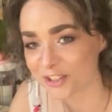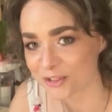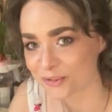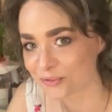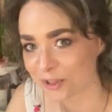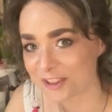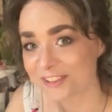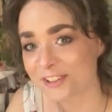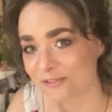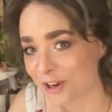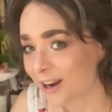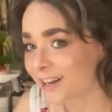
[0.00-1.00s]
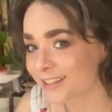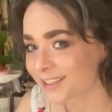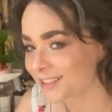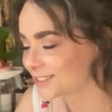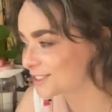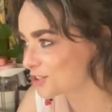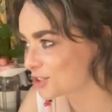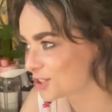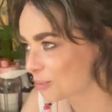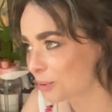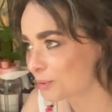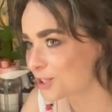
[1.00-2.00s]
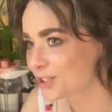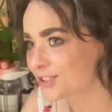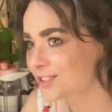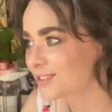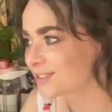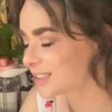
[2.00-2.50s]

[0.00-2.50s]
out of what they've got, and some people just